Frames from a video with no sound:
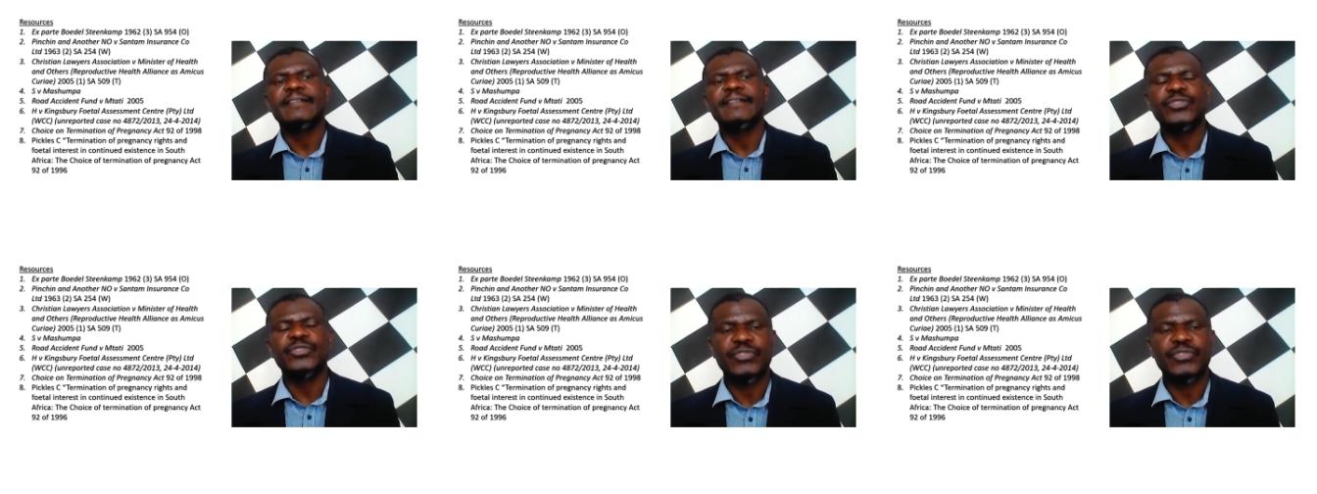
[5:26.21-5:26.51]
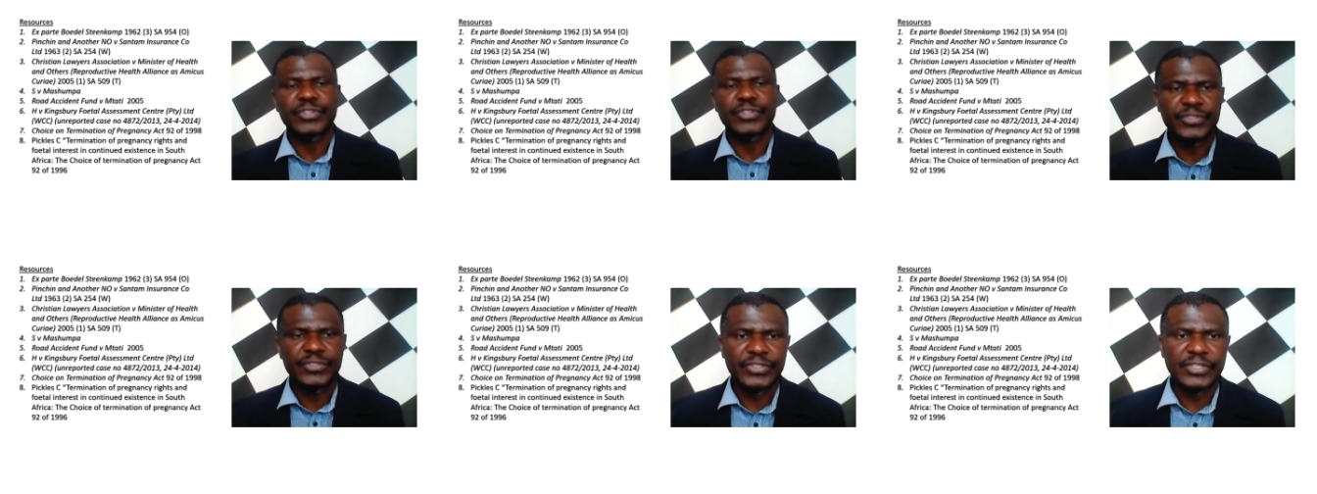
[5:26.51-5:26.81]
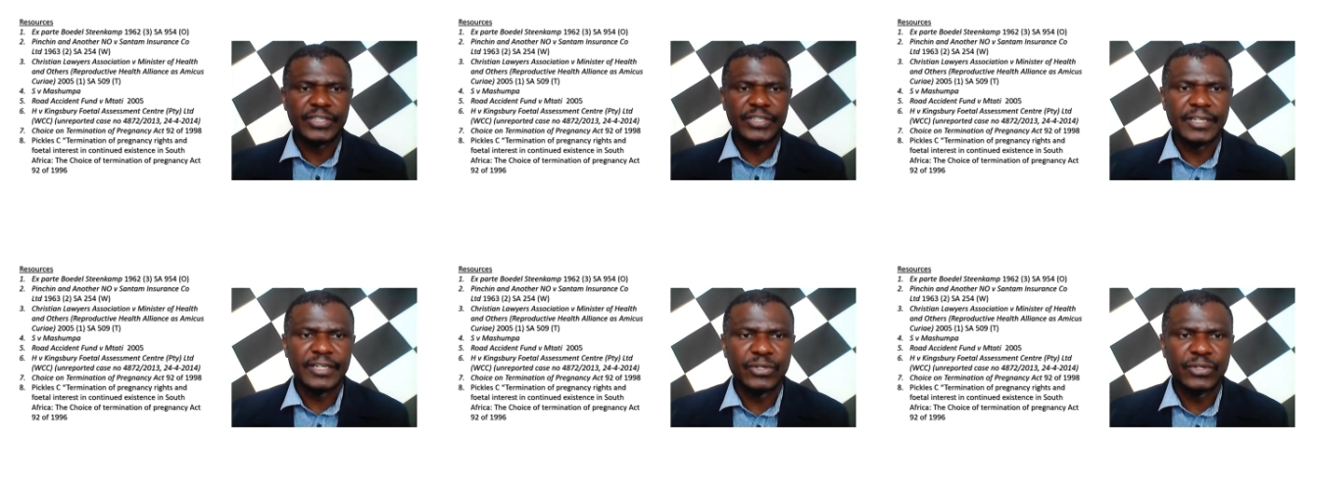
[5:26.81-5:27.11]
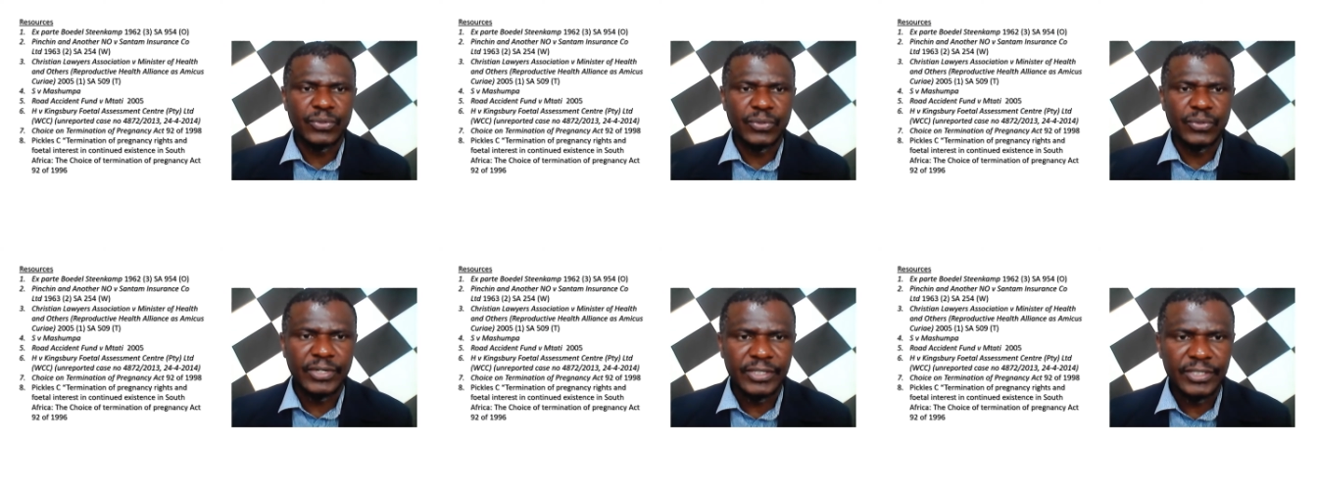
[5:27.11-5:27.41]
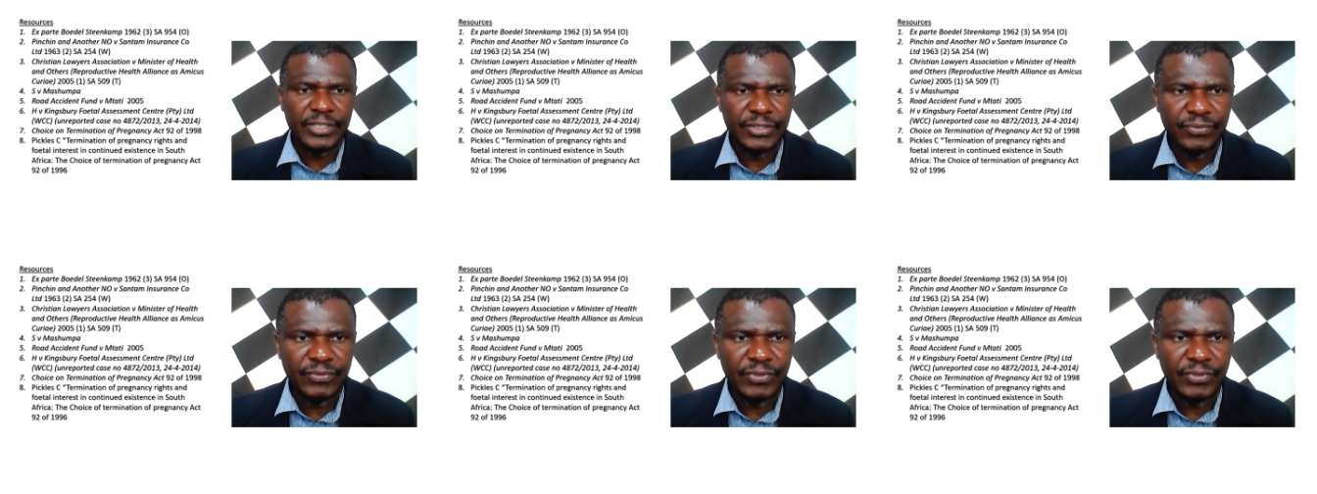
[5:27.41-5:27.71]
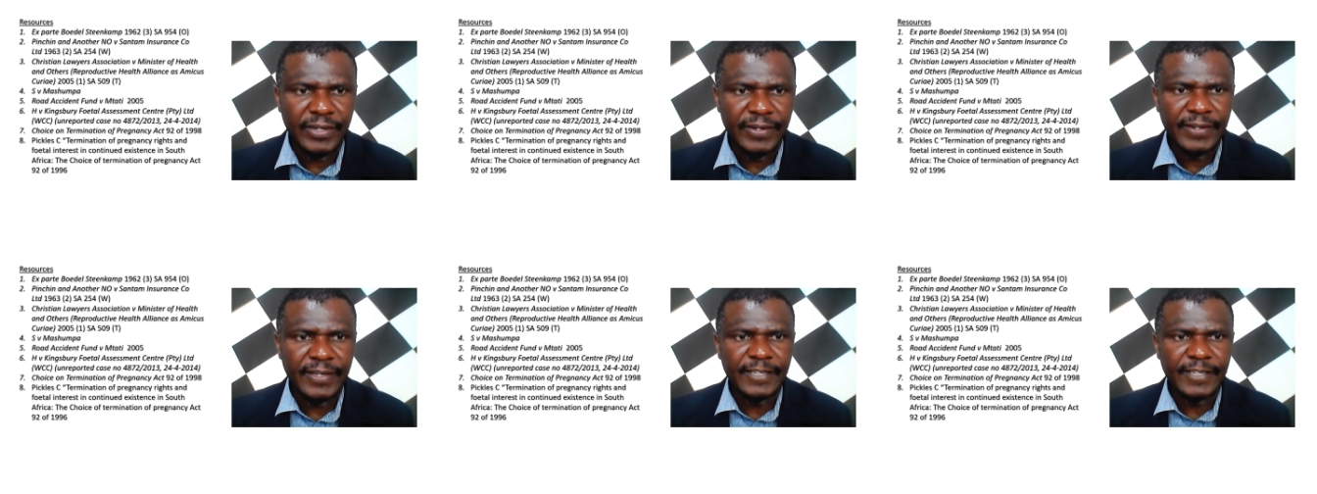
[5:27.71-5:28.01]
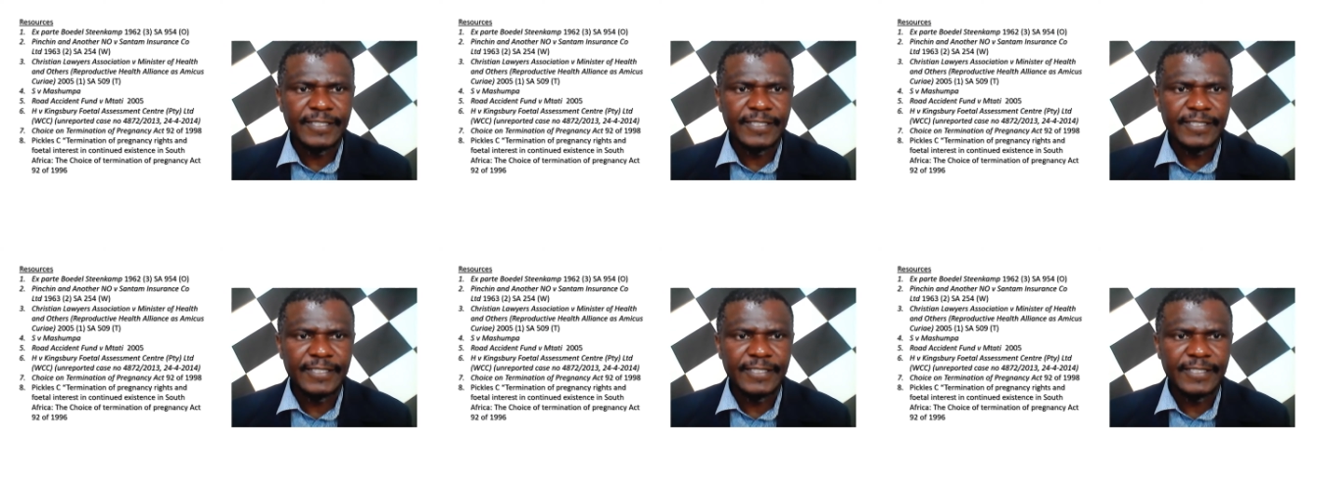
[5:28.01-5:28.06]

interesting and lucrative area.